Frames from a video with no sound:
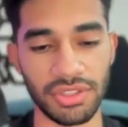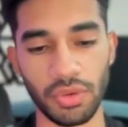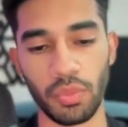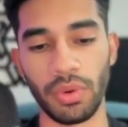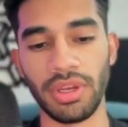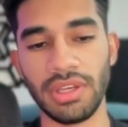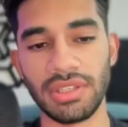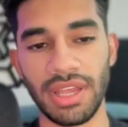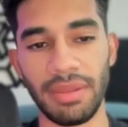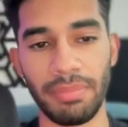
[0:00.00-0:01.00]
So what
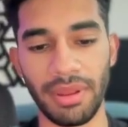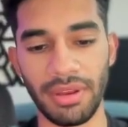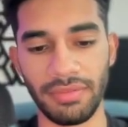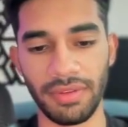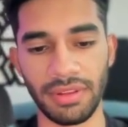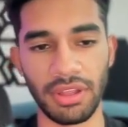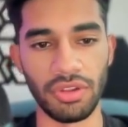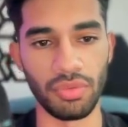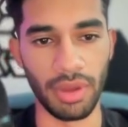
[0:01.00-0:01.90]
is a benefit that you